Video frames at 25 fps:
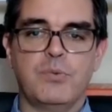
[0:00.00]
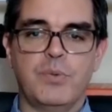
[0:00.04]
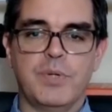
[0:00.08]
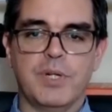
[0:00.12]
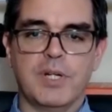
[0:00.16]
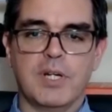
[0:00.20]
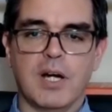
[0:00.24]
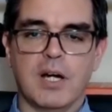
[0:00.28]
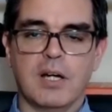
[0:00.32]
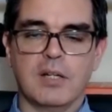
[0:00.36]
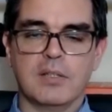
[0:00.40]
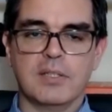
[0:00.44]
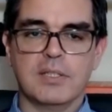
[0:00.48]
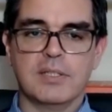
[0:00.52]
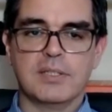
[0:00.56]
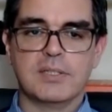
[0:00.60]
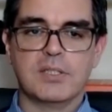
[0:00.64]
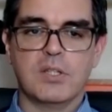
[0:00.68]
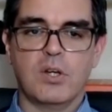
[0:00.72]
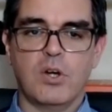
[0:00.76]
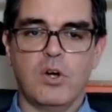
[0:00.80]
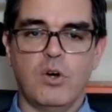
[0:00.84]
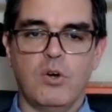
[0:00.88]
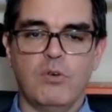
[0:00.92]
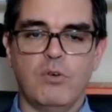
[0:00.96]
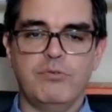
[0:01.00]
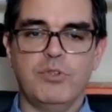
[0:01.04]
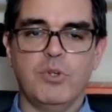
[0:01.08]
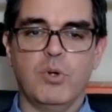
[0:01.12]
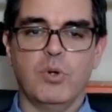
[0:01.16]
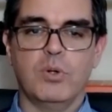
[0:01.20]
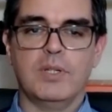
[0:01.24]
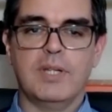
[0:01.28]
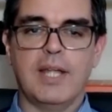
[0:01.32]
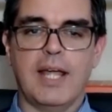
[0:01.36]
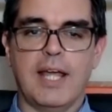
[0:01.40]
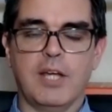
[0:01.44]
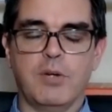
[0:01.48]
regardless of
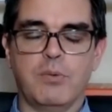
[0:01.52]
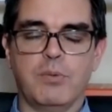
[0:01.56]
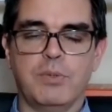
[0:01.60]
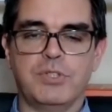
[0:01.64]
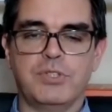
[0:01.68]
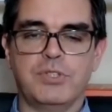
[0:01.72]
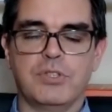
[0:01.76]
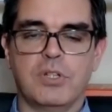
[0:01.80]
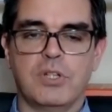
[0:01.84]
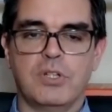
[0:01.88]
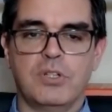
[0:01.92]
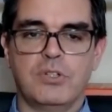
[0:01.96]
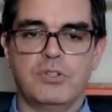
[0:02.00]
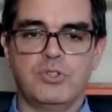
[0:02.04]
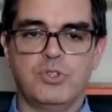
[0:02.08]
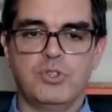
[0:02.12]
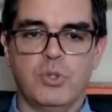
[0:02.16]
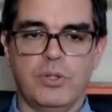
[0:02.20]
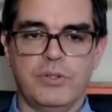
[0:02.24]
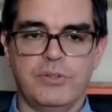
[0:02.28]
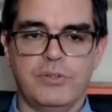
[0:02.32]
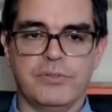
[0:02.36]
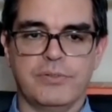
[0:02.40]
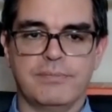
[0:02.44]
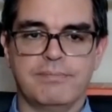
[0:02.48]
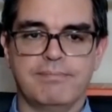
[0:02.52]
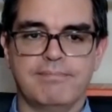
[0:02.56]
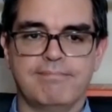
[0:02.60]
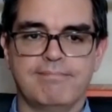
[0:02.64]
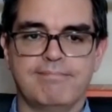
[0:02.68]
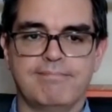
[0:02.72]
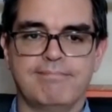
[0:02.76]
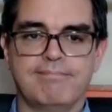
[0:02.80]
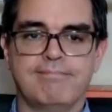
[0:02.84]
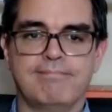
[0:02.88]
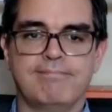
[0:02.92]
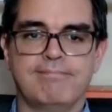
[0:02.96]
your language choice.